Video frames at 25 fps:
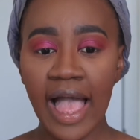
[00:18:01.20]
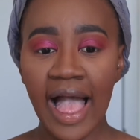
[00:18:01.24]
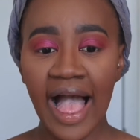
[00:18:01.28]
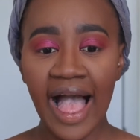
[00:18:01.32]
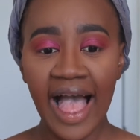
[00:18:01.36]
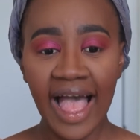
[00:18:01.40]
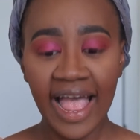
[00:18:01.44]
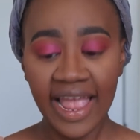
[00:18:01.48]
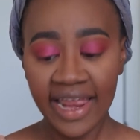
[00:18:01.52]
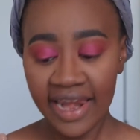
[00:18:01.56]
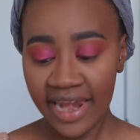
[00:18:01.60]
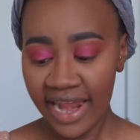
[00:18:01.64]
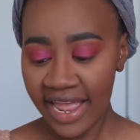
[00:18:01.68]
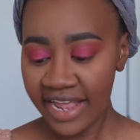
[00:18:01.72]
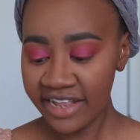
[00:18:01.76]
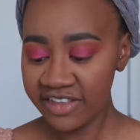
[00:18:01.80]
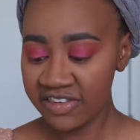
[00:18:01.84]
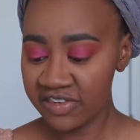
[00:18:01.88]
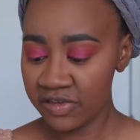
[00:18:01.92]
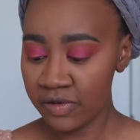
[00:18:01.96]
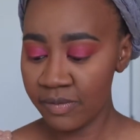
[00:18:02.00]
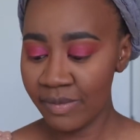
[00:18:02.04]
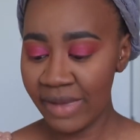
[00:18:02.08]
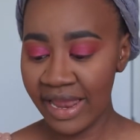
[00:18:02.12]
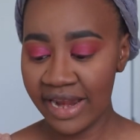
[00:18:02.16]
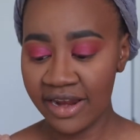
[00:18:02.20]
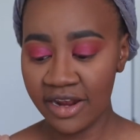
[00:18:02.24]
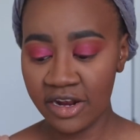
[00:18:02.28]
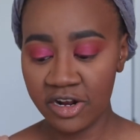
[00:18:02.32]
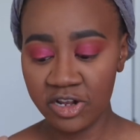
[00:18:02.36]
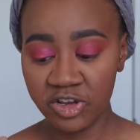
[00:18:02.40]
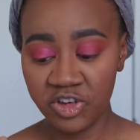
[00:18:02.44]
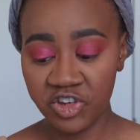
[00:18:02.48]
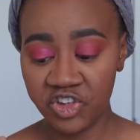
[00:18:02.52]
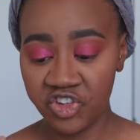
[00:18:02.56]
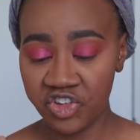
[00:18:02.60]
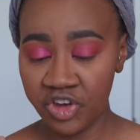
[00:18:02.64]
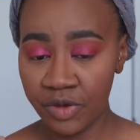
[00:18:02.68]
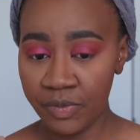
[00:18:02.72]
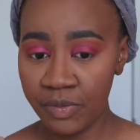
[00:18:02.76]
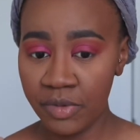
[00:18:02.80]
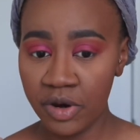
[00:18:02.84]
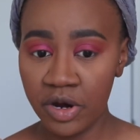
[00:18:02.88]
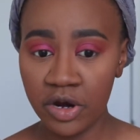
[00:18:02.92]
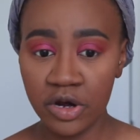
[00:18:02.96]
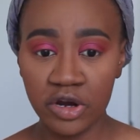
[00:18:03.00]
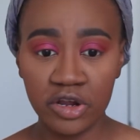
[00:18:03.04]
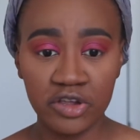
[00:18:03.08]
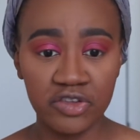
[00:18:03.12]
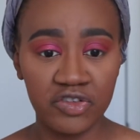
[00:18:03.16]
highlights, so my little
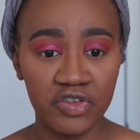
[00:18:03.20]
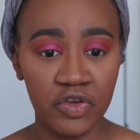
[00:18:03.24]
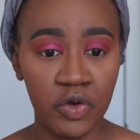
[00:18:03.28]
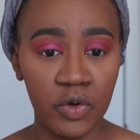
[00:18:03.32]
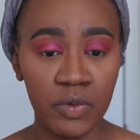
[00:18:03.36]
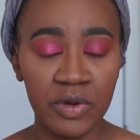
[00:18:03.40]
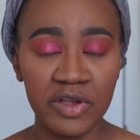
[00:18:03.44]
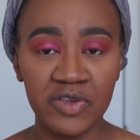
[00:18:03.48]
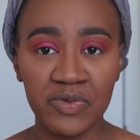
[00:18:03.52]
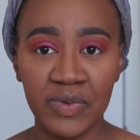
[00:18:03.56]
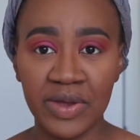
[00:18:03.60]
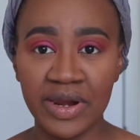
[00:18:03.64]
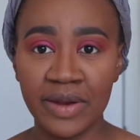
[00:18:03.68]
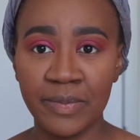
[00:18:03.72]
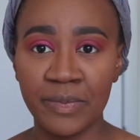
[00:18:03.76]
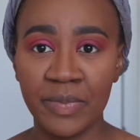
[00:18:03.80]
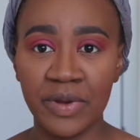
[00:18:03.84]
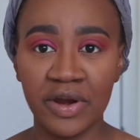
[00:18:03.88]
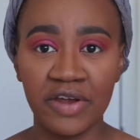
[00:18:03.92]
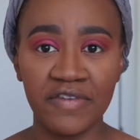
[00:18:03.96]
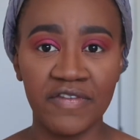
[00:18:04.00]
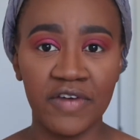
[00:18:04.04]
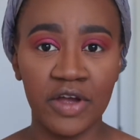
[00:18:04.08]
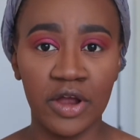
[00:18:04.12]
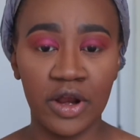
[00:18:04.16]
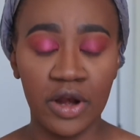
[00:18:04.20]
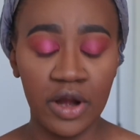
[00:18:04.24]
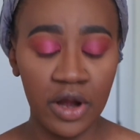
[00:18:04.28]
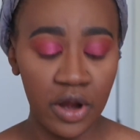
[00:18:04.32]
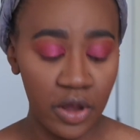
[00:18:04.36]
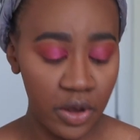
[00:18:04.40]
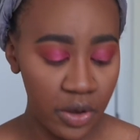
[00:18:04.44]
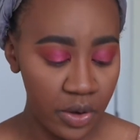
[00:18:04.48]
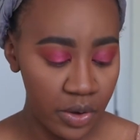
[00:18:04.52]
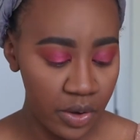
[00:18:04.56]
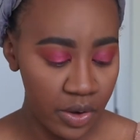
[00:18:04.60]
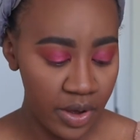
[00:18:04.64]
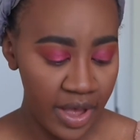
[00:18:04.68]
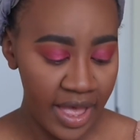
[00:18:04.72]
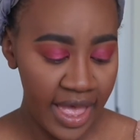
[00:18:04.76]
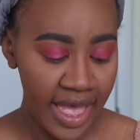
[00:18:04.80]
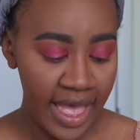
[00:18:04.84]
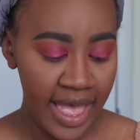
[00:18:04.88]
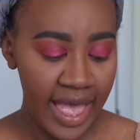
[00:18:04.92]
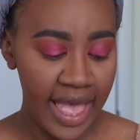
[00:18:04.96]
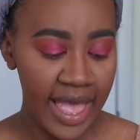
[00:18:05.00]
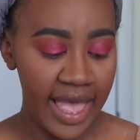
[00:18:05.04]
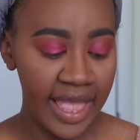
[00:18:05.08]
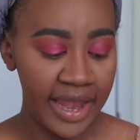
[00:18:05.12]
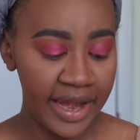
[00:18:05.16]
shimmer, because you always want a bit of a glow,
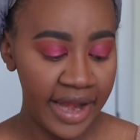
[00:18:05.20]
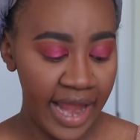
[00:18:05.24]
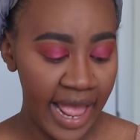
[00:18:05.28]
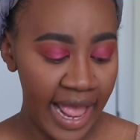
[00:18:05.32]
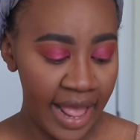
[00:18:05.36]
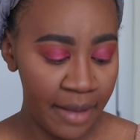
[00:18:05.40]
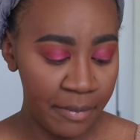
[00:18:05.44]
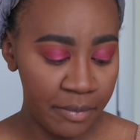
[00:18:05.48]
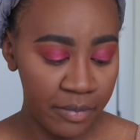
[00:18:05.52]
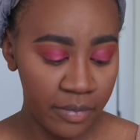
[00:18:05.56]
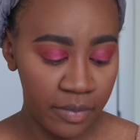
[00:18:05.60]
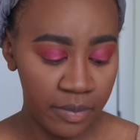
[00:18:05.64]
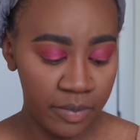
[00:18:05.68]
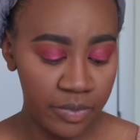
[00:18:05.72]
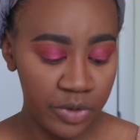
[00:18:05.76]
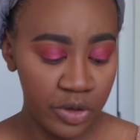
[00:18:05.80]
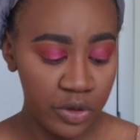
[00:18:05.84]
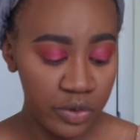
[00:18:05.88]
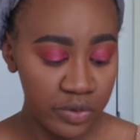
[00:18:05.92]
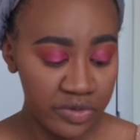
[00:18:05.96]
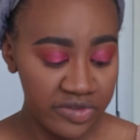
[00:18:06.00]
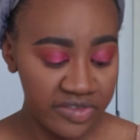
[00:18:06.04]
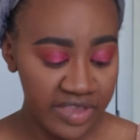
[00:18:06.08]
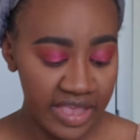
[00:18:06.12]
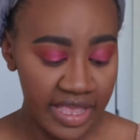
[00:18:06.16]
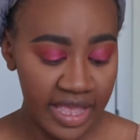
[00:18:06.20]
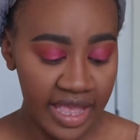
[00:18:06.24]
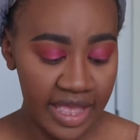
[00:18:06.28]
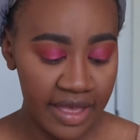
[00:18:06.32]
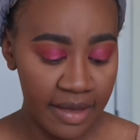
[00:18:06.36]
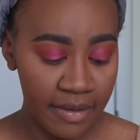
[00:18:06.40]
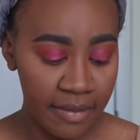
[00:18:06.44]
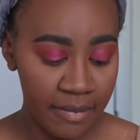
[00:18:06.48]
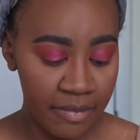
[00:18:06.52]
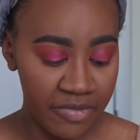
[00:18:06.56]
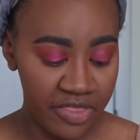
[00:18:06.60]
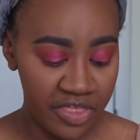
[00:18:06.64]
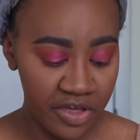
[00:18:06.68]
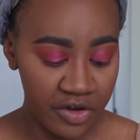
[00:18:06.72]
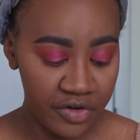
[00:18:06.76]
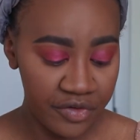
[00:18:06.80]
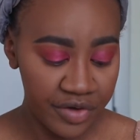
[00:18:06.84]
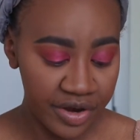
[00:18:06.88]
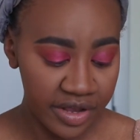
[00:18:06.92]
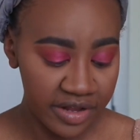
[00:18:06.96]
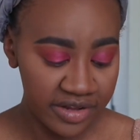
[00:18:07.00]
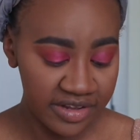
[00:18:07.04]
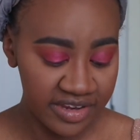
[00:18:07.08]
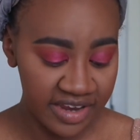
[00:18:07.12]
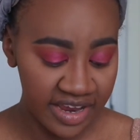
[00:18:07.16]
and I'm using the
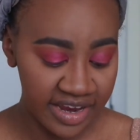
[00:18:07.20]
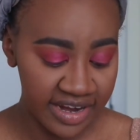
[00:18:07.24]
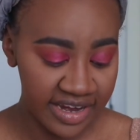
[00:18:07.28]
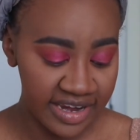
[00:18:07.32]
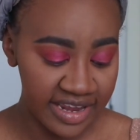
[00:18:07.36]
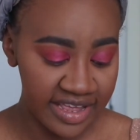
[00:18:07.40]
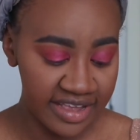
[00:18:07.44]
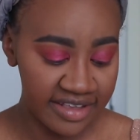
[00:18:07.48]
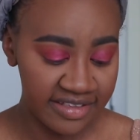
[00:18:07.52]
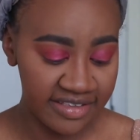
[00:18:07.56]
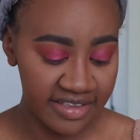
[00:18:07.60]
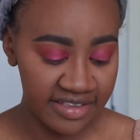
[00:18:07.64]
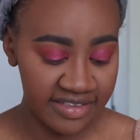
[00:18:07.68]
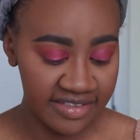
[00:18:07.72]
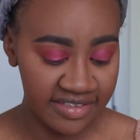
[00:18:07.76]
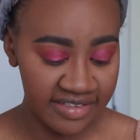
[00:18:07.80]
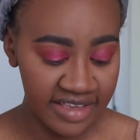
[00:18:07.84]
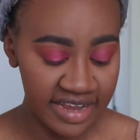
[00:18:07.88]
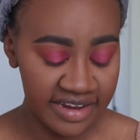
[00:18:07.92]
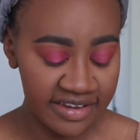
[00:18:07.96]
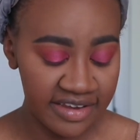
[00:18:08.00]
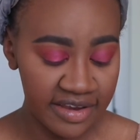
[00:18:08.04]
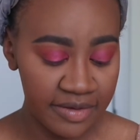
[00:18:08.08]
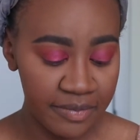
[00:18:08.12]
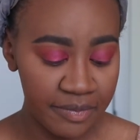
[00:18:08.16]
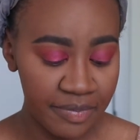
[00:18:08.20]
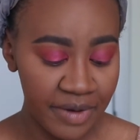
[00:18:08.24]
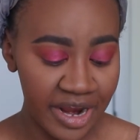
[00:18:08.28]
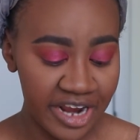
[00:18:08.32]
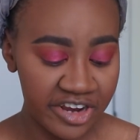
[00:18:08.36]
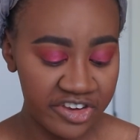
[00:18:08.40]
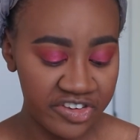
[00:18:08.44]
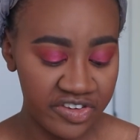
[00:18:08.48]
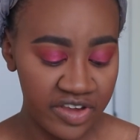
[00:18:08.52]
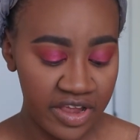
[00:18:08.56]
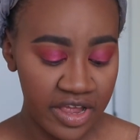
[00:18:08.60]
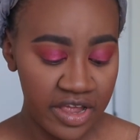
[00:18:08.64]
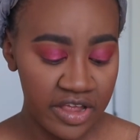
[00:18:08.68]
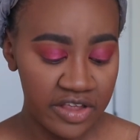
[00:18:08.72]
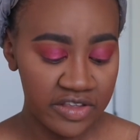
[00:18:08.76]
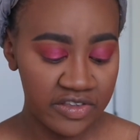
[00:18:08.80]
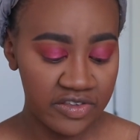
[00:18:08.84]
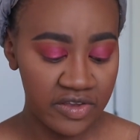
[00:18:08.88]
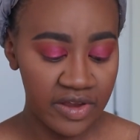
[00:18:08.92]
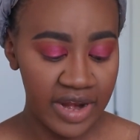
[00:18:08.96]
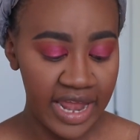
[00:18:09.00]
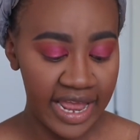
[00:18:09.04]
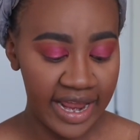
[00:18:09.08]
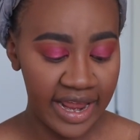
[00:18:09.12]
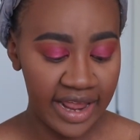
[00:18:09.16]
Real Techniques setting brush.
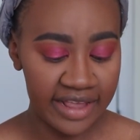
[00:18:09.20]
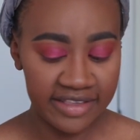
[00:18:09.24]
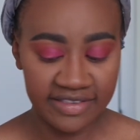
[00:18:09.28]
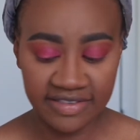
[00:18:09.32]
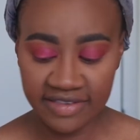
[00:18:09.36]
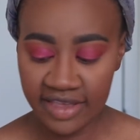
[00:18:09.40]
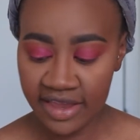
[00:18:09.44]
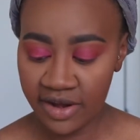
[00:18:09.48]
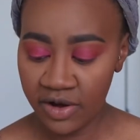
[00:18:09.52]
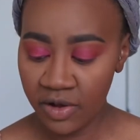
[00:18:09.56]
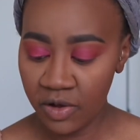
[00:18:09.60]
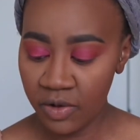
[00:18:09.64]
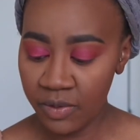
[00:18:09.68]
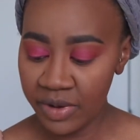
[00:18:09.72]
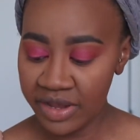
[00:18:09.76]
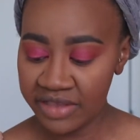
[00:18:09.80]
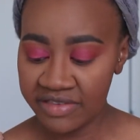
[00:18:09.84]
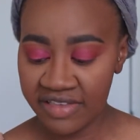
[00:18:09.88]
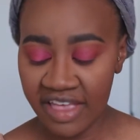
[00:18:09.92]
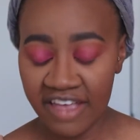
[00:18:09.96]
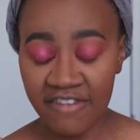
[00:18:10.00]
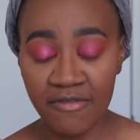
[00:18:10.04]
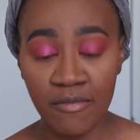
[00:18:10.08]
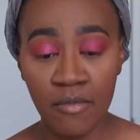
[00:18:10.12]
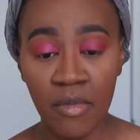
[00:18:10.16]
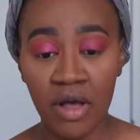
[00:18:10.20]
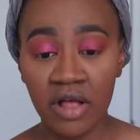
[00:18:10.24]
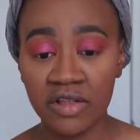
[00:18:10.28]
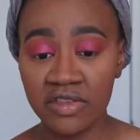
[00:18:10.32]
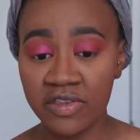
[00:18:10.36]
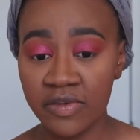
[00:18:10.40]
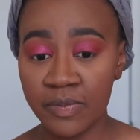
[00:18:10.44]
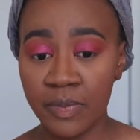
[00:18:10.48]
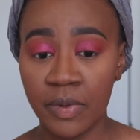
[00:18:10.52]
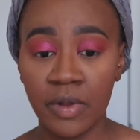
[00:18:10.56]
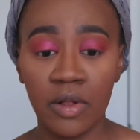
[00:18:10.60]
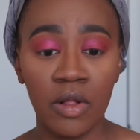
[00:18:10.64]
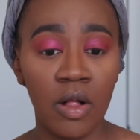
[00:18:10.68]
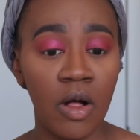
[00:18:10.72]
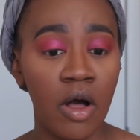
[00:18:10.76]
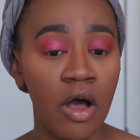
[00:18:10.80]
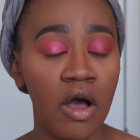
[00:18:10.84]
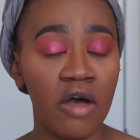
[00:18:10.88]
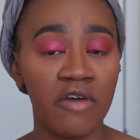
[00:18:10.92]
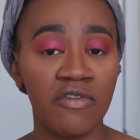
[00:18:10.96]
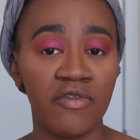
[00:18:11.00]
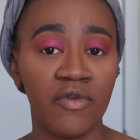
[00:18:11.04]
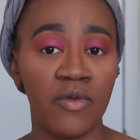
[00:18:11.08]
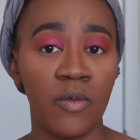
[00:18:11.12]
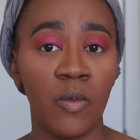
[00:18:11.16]
So like I said, always have multiple
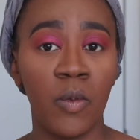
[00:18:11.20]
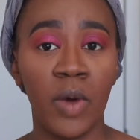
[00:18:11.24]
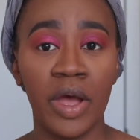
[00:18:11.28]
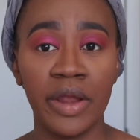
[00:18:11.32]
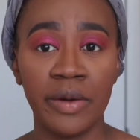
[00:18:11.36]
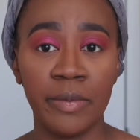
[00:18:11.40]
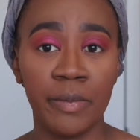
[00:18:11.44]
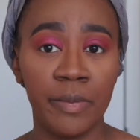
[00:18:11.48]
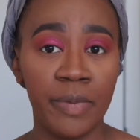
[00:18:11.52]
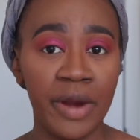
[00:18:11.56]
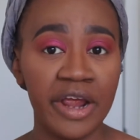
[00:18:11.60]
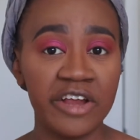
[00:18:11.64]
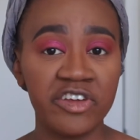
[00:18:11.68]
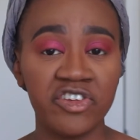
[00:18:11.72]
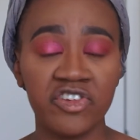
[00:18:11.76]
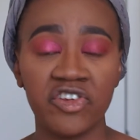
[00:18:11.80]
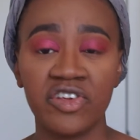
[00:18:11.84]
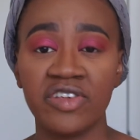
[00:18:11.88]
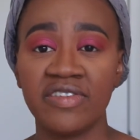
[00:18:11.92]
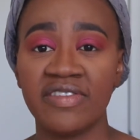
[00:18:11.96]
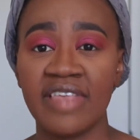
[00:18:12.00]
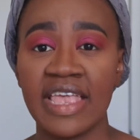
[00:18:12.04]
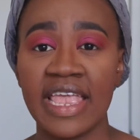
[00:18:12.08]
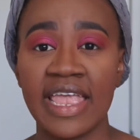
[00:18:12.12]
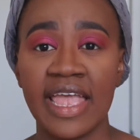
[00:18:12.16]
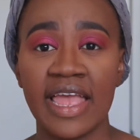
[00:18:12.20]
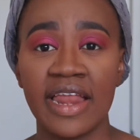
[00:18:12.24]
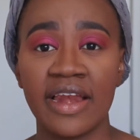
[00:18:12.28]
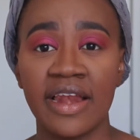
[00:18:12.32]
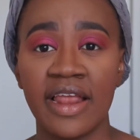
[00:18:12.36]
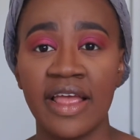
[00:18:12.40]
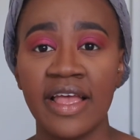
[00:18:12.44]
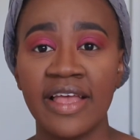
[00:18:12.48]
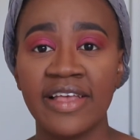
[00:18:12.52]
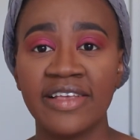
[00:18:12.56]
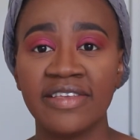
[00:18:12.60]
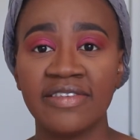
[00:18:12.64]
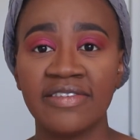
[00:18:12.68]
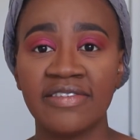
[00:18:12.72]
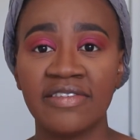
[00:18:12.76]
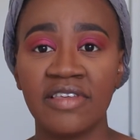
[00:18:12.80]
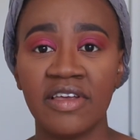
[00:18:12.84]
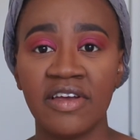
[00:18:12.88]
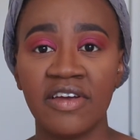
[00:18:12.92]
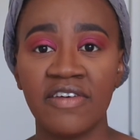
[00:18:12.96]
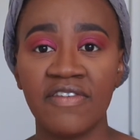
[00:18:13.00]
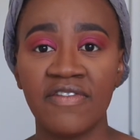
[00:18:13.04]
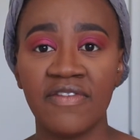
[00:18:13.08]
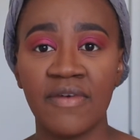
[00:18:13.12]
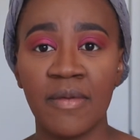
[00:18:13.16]
of one brush because they can
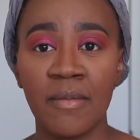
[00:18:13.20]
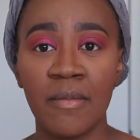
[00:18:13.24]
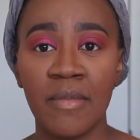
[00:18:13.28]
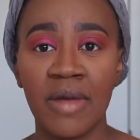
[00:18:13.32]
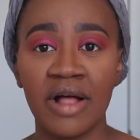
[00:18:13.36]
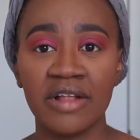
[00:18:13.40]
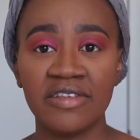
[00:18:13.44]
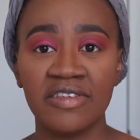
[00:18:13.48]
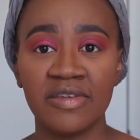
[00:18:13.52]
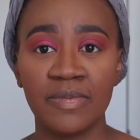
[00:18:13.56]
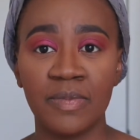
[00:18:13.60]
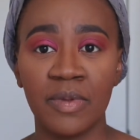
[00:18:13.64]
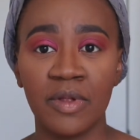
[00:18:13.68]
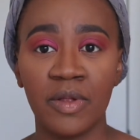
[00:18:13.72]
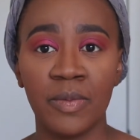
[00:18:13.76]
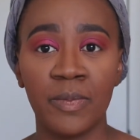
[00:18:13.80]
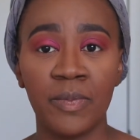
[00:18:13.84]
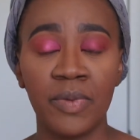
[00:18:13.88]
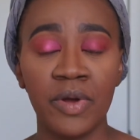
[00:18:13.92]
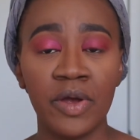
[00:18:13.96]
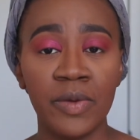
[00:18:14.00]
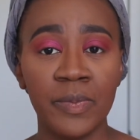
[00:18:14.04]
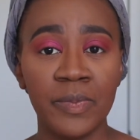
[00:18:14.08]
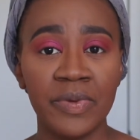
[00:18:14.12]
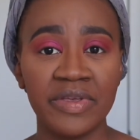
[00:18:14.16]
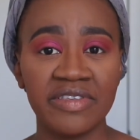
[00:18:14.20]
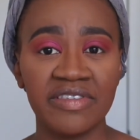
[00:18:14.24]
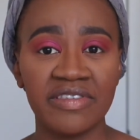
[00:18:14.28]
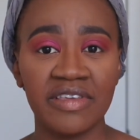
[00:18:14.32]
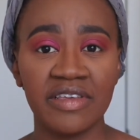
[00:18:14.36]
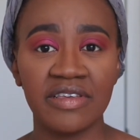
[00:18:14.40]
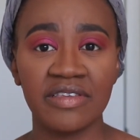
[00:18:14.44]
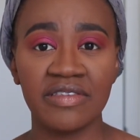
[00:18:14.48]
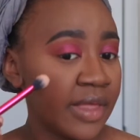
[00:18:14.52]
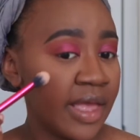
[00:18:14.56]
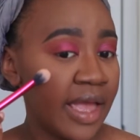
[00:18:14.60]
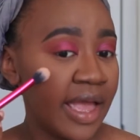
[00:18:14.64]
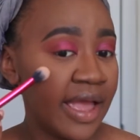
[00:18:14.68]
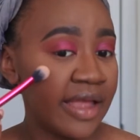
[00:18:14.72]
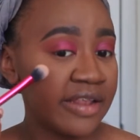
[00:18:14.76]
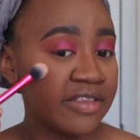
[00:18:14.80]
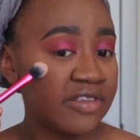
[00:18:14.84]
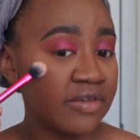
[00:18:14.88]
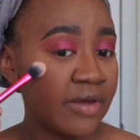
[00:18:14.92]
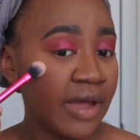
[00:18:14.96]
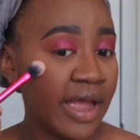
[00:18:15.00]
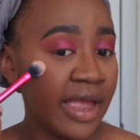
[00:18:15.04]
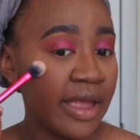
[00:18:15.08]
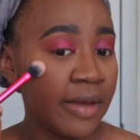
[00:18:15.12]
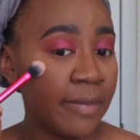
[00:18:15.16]
serve multiple purposes, and
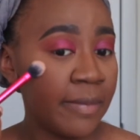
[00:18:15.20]
so I